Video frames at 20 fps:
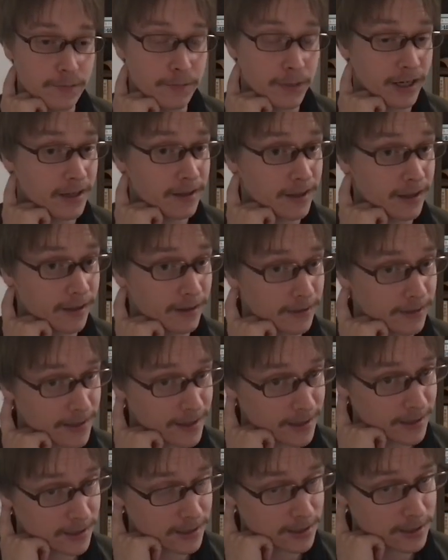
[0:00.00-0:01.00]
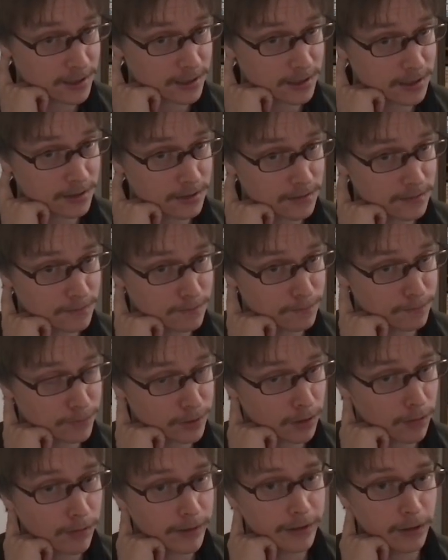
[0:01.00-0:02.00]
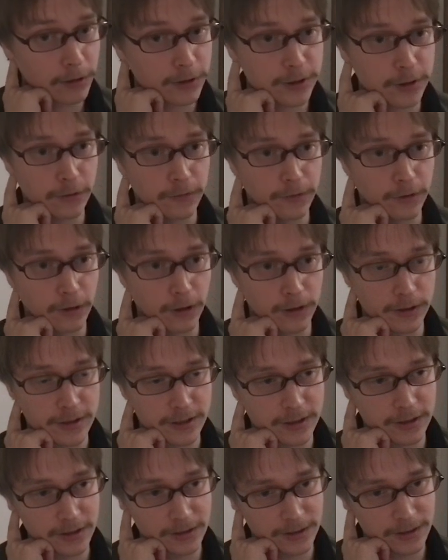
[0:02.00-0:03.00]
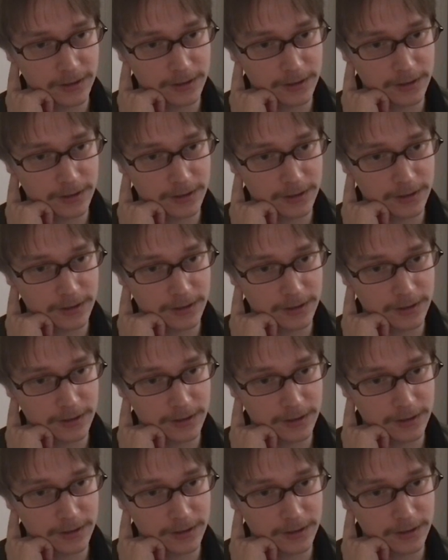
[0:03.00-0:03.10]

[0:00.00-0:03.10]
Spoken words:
but I think that's probably also false.